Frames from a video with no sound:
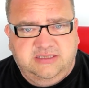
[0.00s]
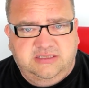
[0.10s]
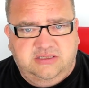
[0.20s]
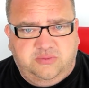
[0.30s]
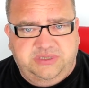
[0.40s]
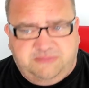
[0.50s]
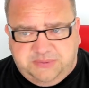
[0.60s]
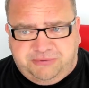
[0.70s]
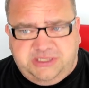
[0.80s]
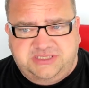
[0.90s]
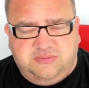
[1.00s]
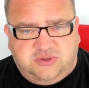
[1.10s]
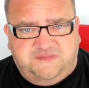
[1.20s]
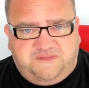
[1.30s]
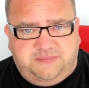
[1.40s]
You know, we, we play some
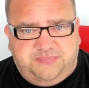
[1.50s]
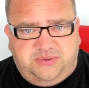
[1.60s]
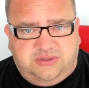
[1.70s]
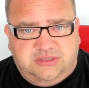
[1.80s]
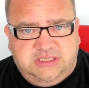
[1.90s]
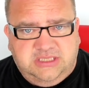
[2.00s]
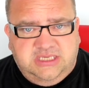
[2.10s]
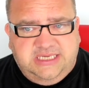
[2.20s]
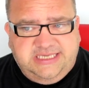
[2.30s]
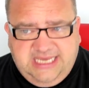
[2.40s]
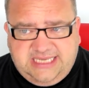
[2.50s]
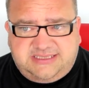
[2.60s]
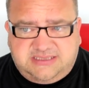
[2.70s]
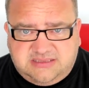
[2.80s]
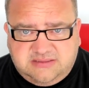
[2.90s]
good football.
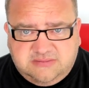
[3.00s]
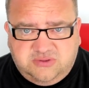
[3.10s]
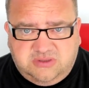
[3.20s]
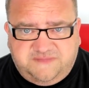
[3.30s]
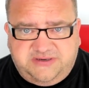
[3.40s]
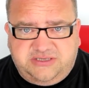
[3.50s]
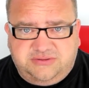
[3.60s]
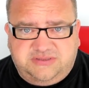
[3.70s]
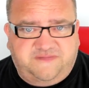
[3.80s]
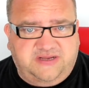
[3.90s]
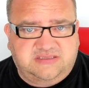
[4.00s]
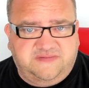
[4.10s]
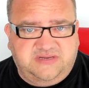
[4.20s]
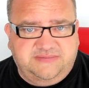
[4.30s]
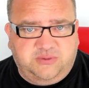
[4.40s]
Yes, we're not very good
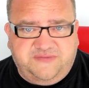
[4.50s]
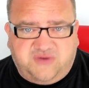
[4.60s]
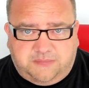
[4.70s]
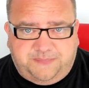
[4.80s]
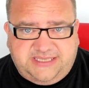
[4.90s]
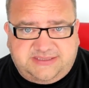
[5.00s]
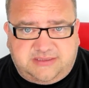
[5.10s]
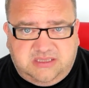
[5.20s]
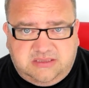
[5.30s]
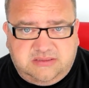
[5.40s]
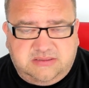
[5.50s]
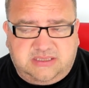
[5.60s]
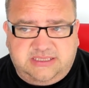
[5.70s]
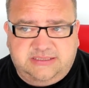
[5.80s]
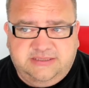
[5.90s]
defensively, but we've got better,
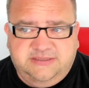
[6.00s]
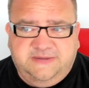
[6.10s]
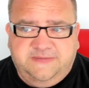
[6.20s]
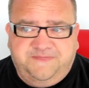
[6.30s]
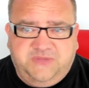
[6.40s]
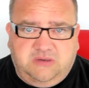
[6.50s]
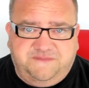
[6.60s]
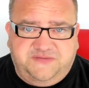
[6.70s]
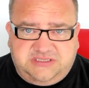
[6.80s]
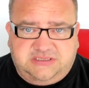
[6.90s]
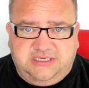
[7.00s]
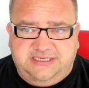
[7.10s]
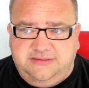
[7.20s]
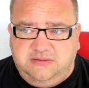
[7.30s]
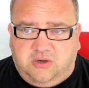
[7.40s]
right?
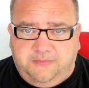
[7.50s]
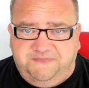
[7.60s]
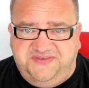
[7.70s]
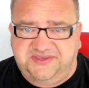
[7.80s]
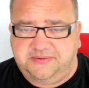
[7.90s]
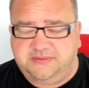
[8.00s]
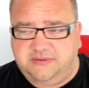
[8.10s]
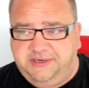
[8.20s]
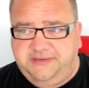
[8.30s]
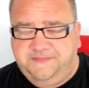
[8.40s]
Obviously, obs, right?